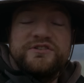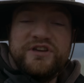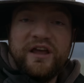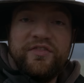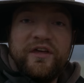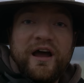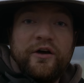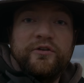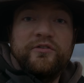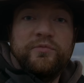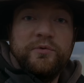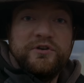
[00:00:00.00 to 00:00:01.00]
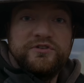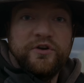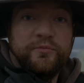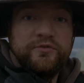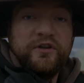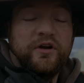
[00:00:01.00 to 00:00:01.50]
check that out on
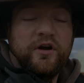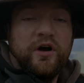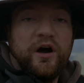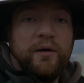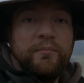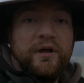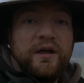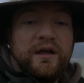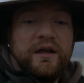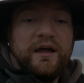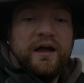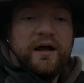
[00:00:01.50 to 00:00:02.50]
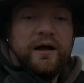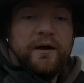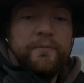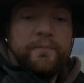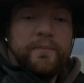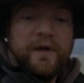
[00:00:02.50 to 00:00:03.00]
swedishhomestead.com.
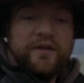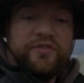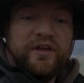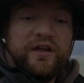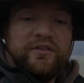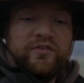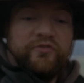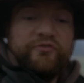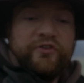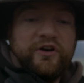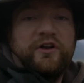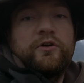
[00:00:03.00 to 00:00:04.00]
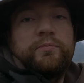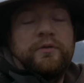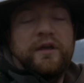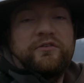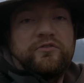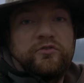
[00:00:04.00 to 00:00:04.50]
I think it's a very good
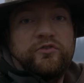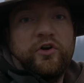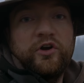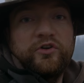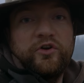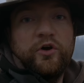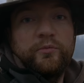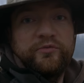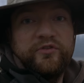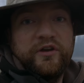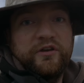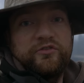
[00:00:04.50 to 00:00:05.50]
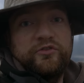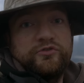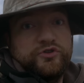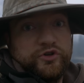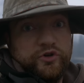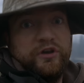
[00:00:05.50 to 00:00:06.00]
place to start your homesteading
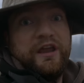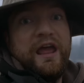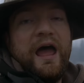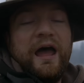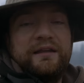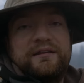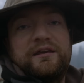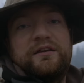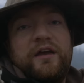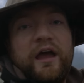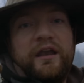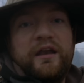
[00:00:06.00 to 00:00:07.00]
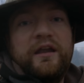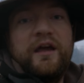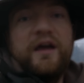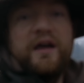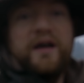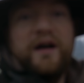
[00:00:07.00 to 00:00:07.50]
journey at.
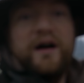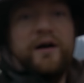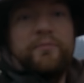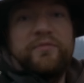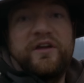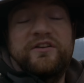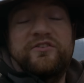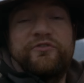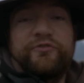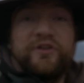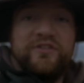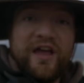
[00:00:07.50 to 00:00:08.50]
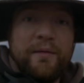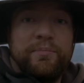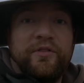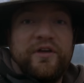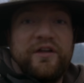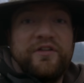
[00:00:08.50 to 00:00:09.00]
And there's a free
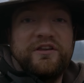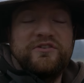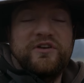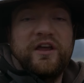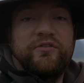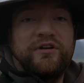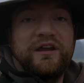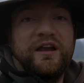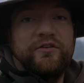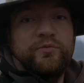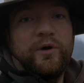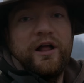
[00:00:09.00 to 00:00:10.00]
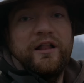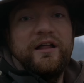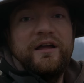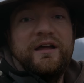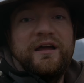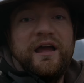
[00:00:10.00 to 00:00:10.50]
sample there that you can read as well.
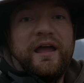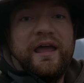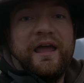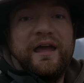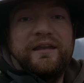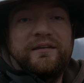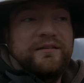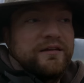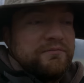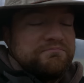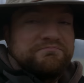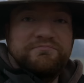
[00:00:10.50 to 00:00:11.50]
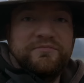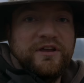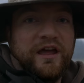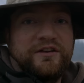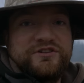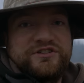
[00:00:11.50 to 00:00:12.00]
And
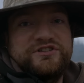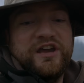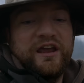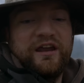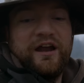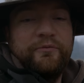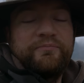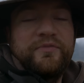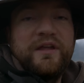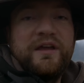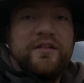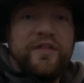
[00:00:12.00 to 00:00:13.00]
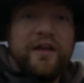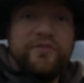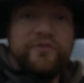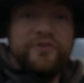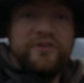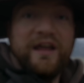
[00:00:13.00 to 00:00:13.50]
you can just check it out. Thanks
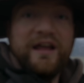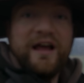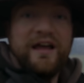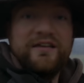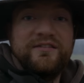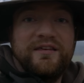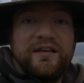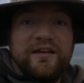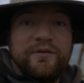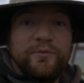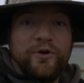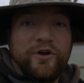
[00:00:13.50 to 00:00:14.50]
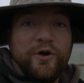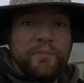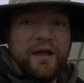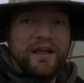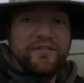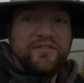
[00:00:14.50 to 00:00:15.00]
for today, guys. I'm gonna
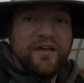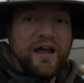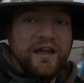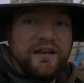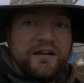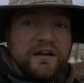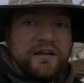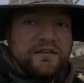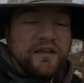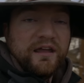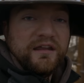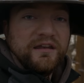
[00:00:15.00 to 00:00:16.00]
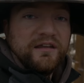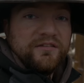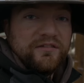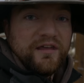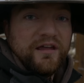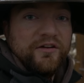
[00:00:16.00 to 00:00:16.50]
go back inside, take it
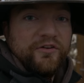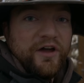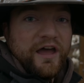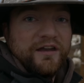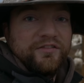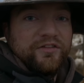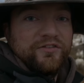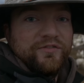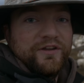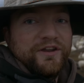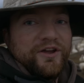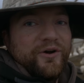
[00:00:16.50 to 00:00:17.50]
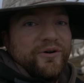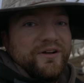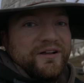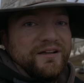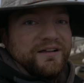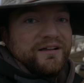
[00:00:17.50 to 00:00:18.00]
easy, edit this video,
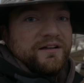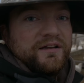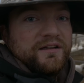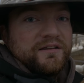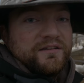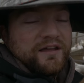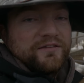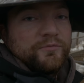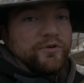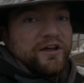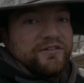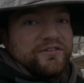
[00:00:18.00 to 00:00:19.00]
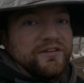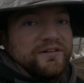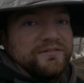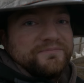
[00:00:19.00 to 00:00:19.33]
take some rest.